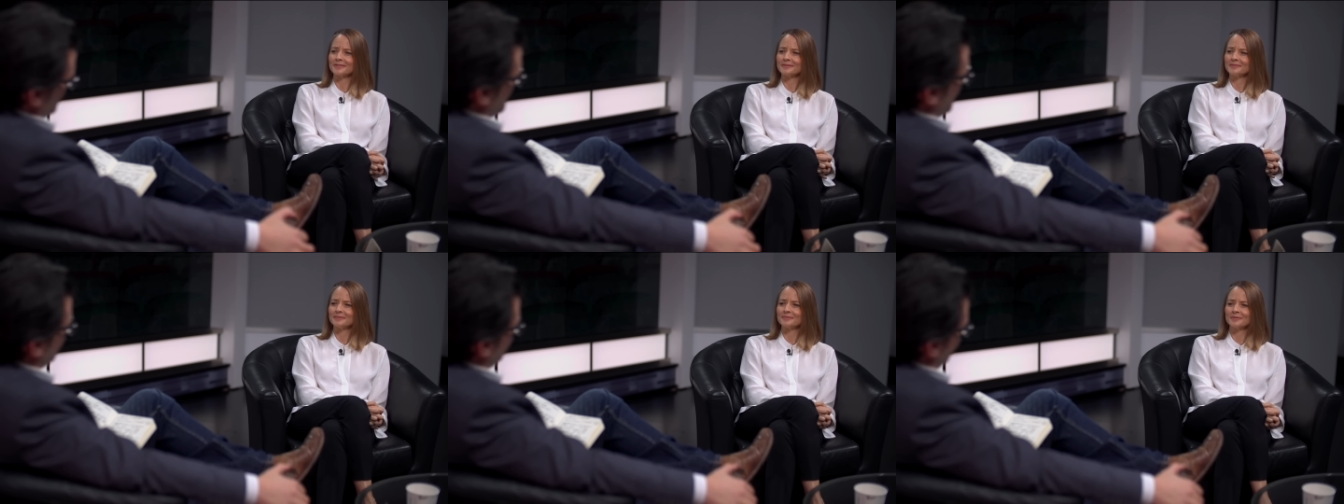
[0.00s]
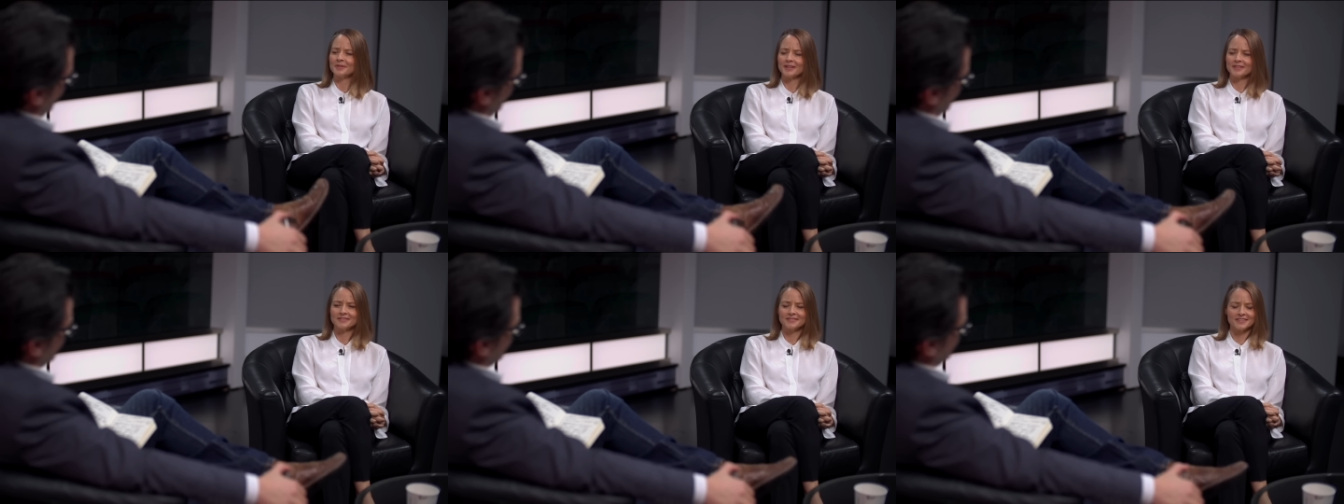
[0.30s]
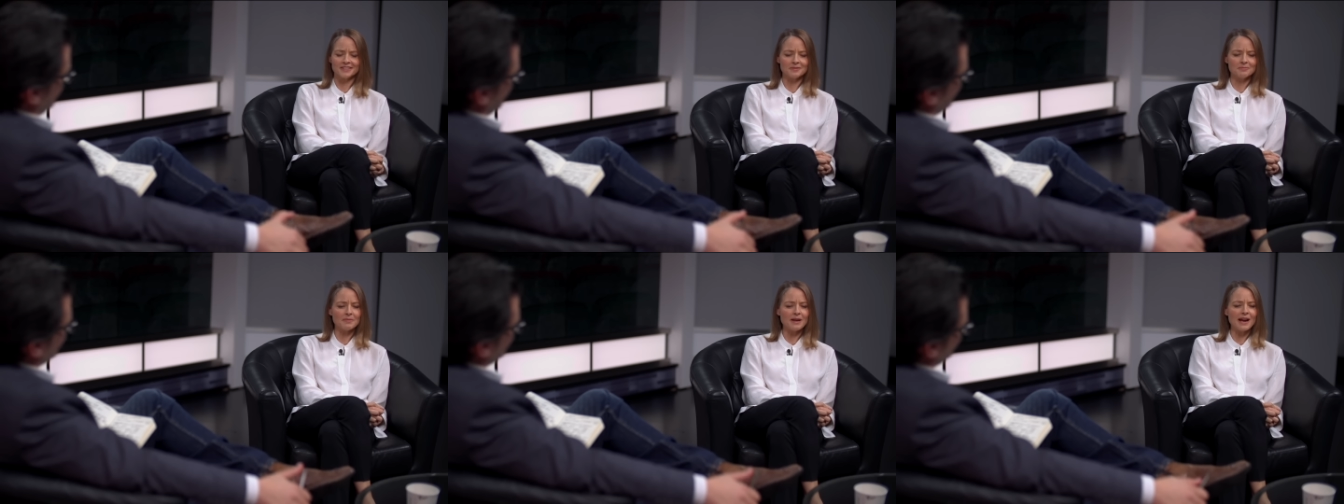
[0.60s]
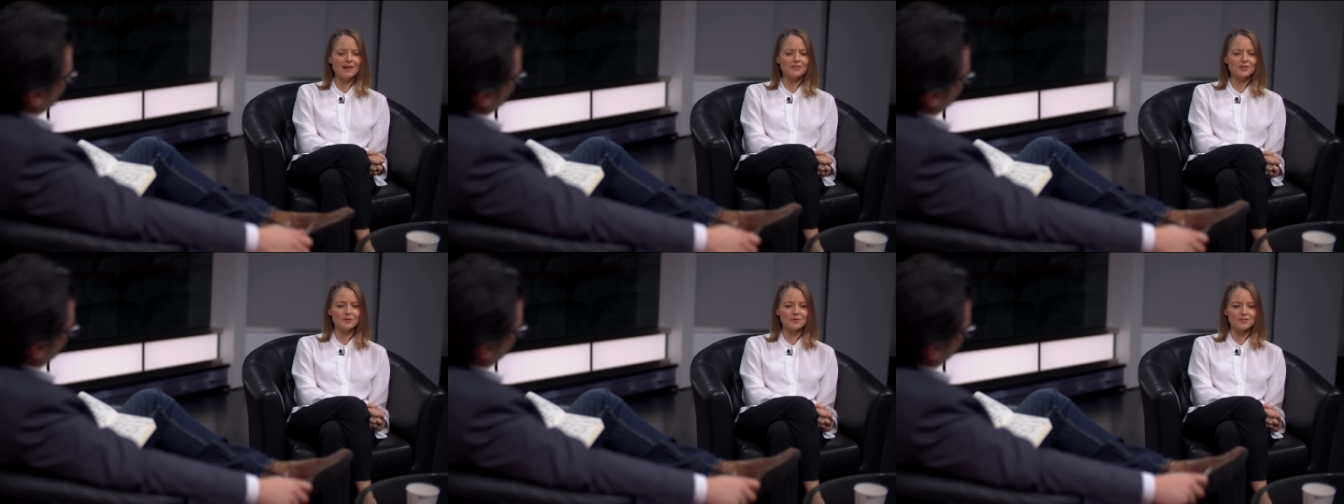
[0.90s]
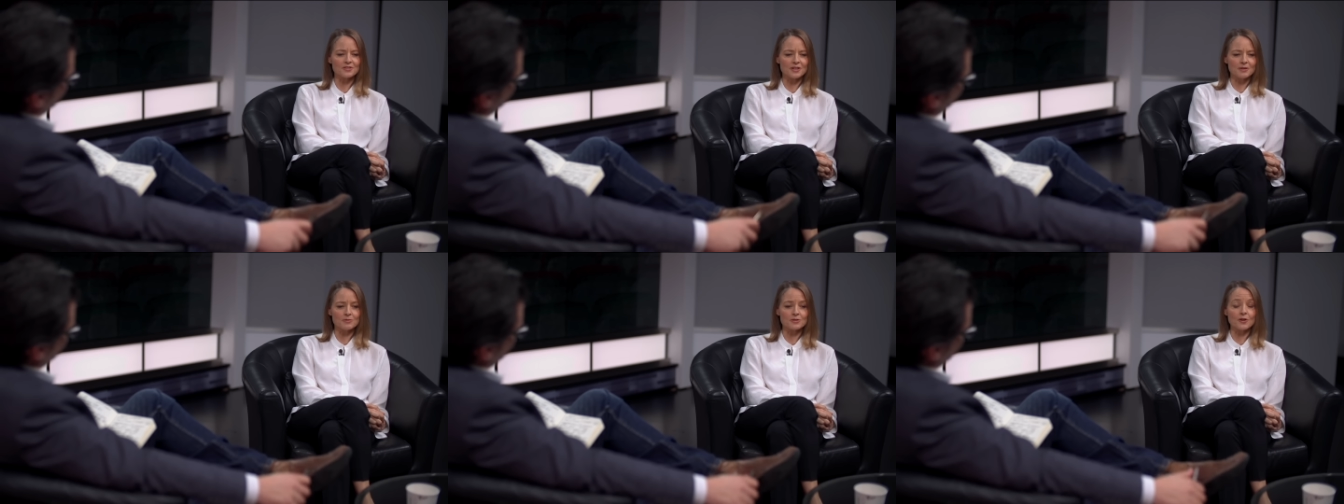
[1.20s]
He's my favorite. I did yeah. Maverick
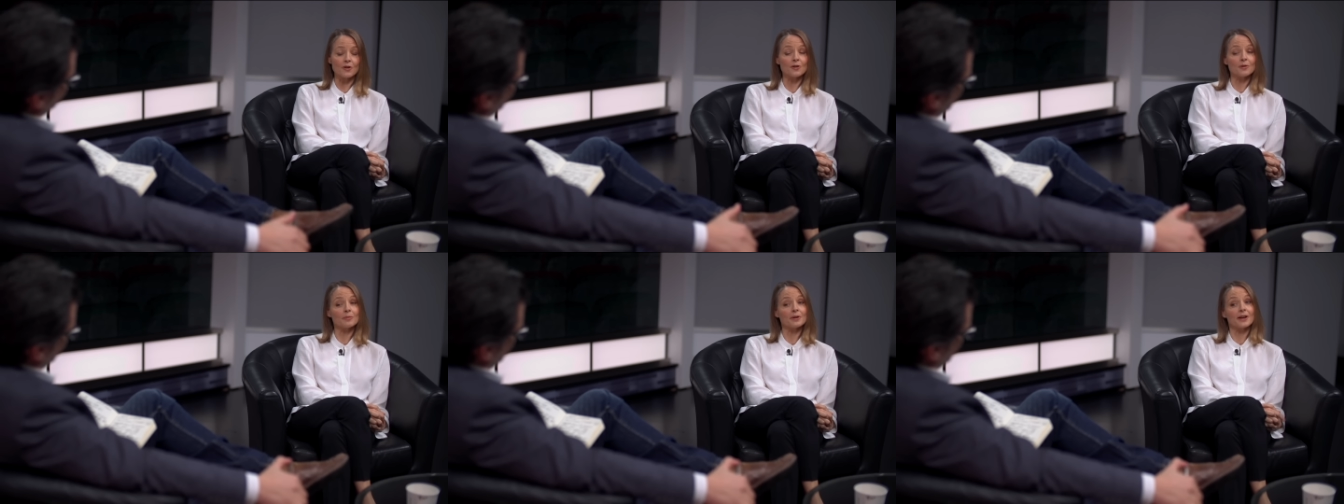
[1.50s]
with James Garner,